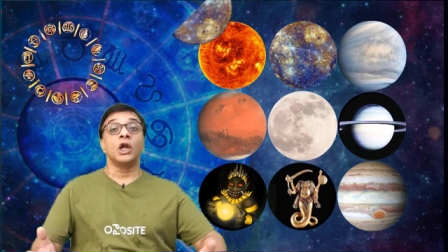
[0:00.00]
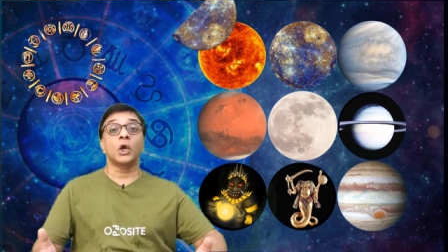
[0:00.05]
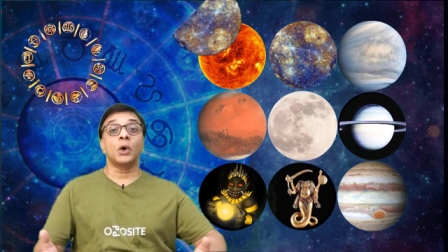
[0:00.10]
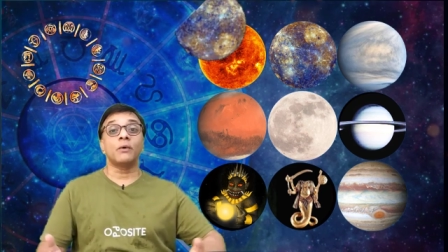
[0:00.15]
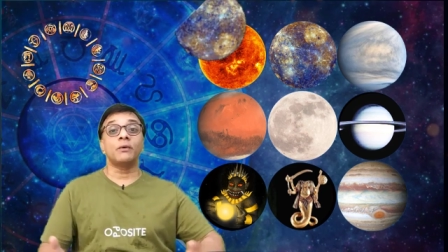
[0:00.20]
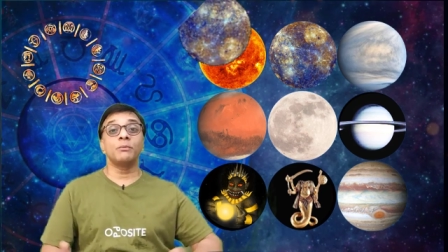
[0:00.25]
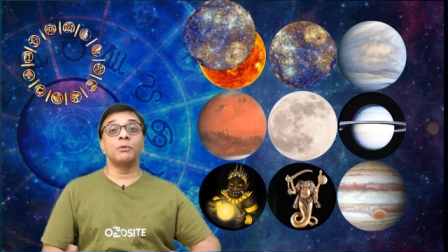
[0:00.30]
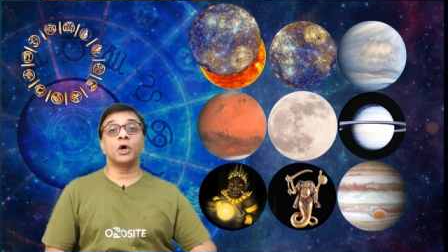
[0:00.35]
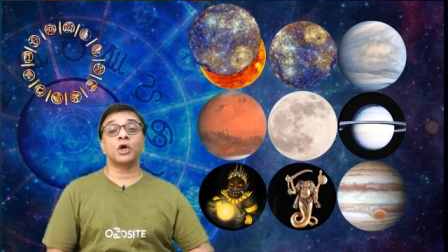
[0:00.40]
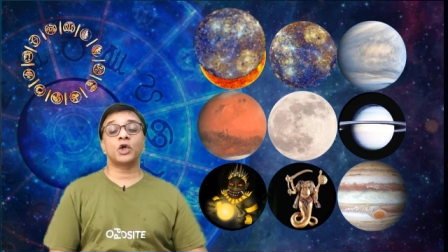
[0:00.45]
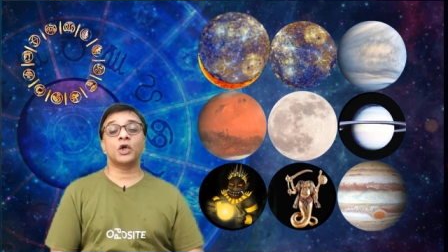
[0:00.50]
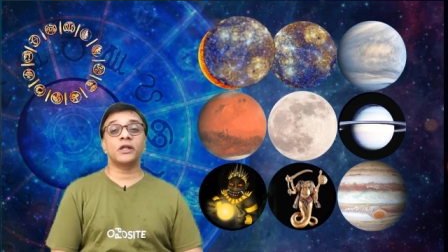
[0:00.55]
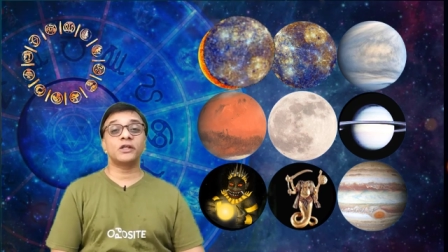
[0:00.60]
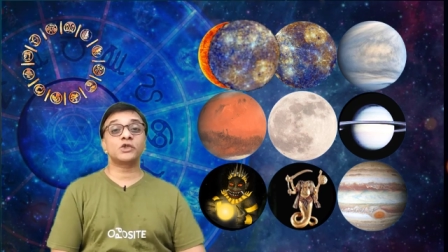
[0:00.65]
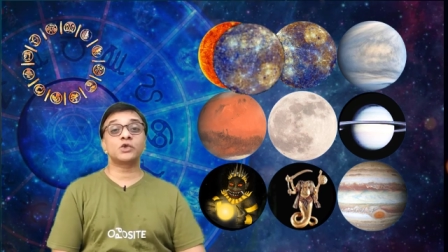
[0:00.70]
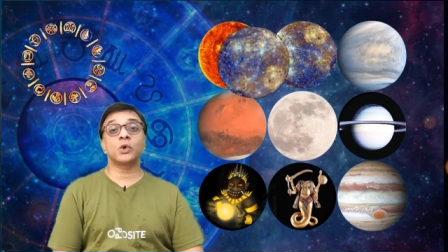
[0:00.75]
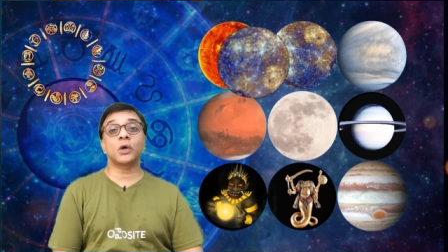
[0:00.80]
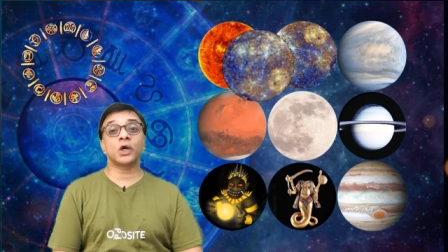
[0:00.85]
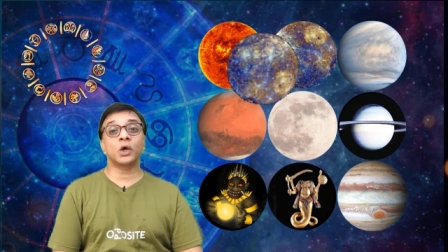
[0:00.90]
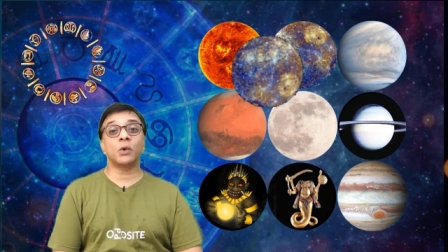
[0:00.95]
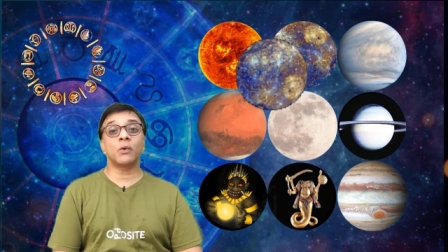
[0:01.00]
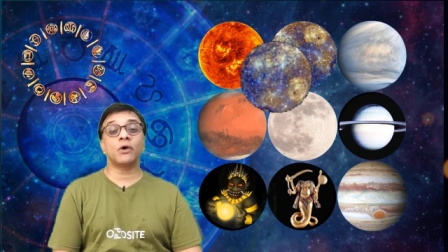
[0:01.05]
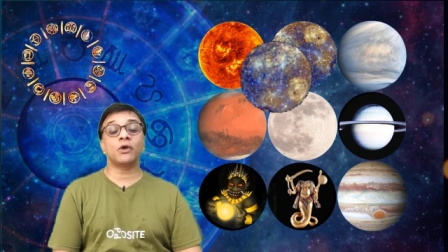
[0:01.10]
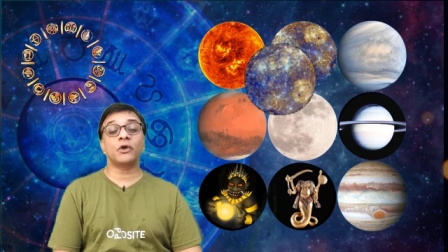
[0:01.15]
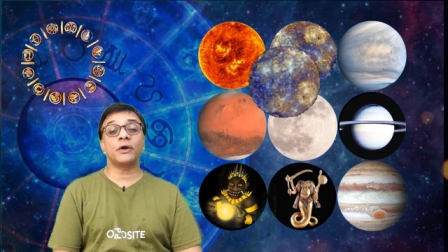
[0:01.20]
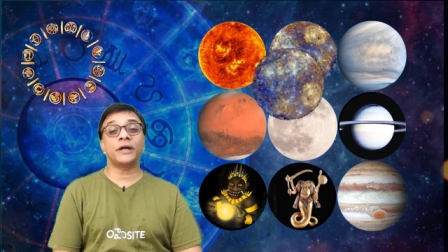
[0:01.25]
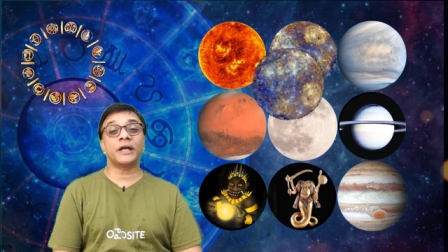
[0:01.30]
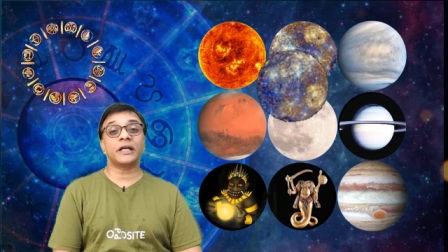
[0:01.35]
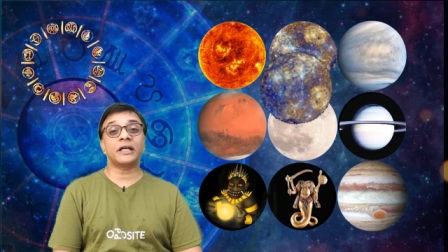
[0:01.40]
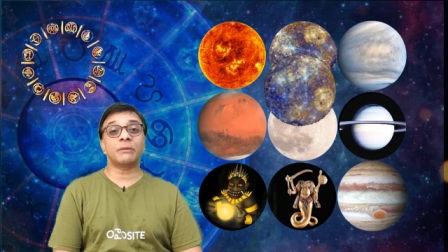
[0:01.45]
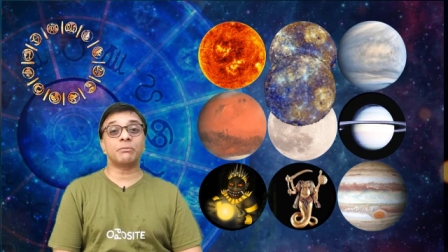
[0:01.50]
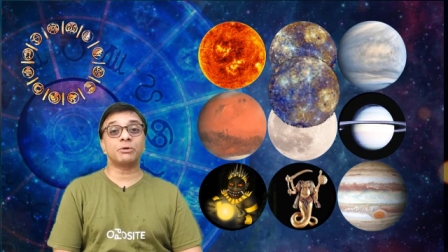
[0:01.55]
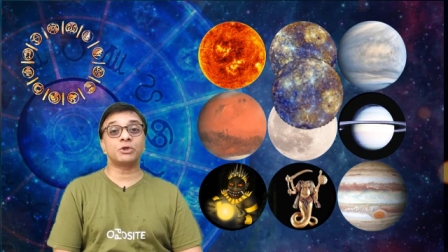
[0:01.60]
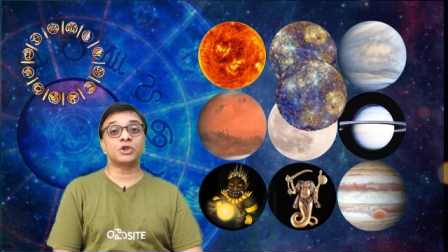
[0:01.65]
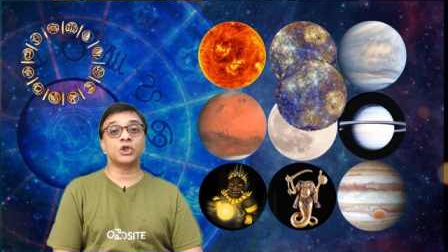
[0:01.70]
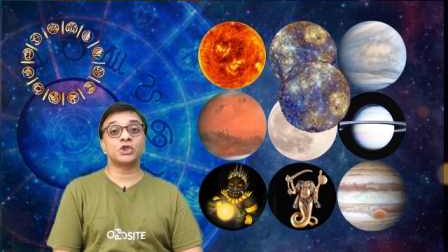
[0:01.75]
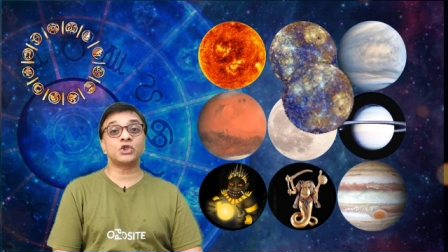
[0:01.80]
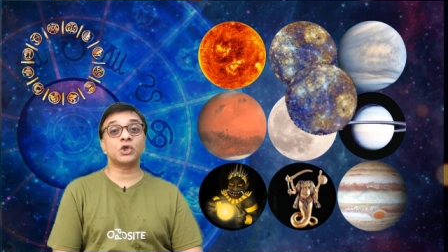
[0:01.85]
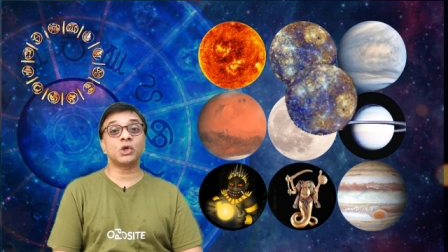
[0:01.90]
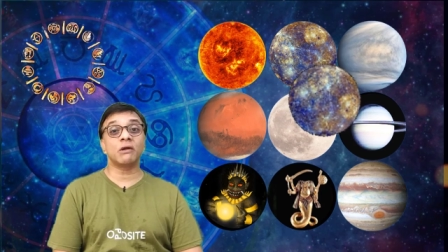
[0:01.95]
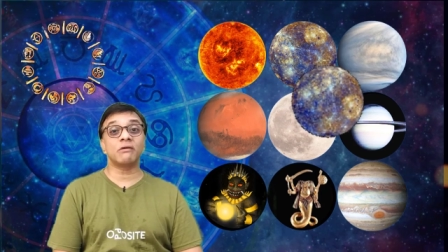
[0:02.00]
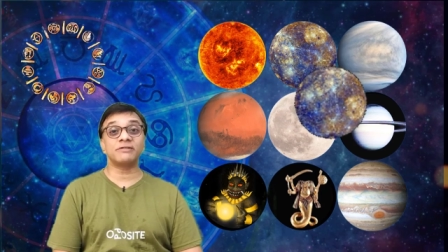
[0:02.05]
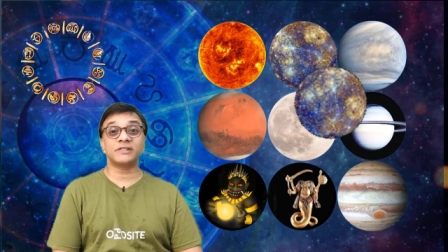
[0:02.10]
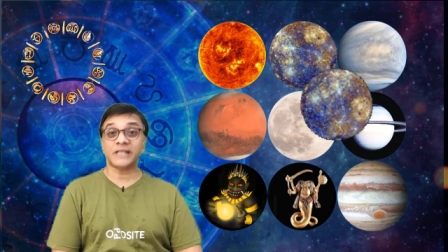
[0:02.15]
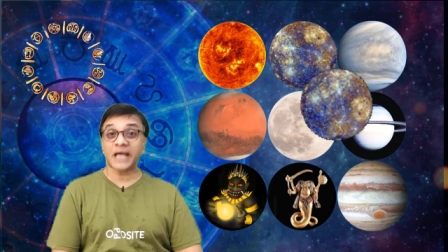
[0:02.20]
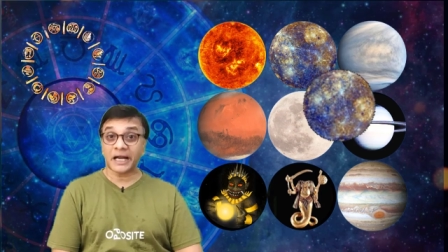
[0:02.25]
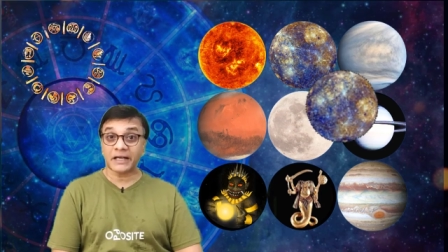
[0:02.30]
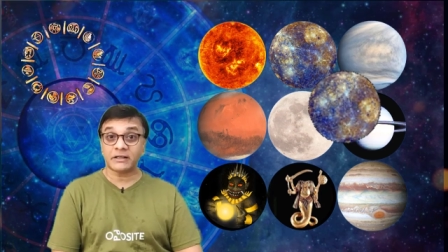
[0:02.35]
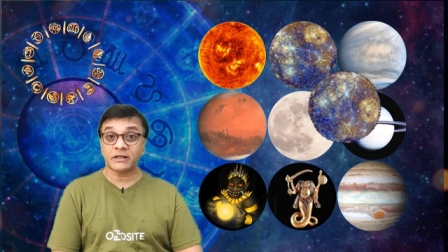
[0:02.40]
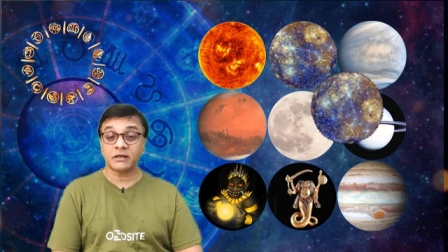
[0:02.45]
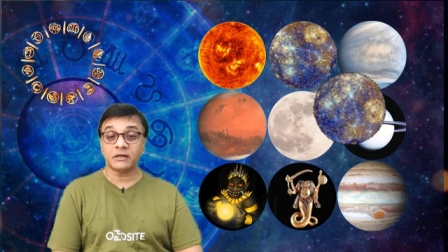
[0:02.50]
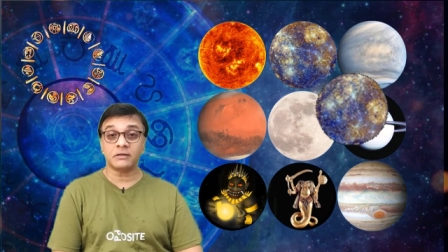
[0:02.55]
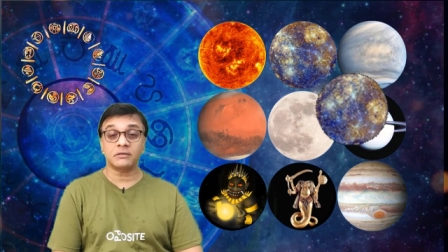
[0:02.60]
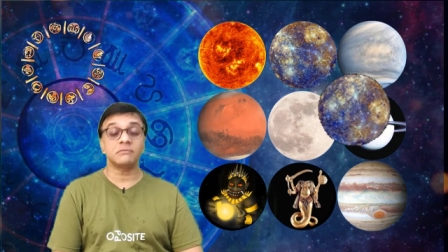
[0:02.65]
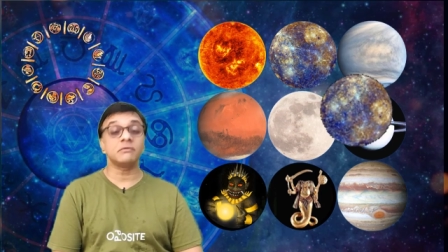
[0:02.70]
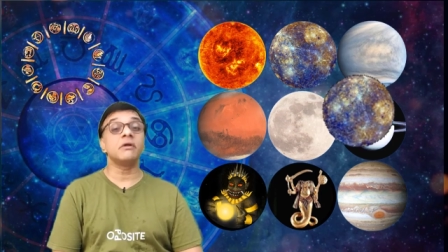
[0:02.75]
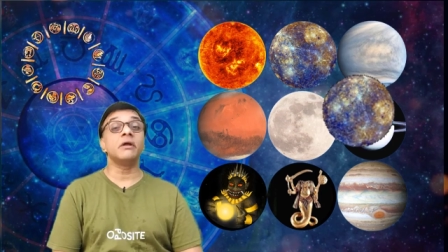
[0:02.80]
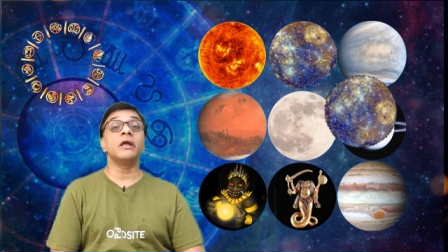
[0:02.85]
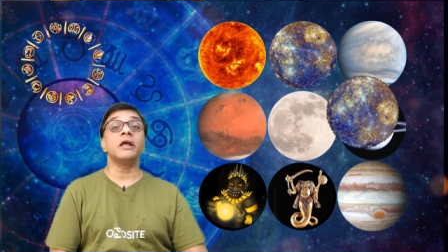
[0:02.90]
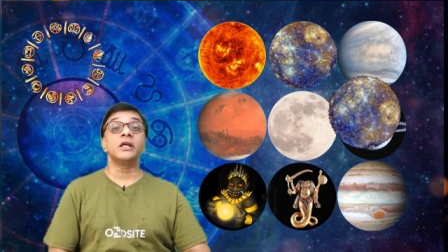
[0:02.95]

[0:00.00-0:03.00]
Now when Mercury is going over your natal position of Saturn,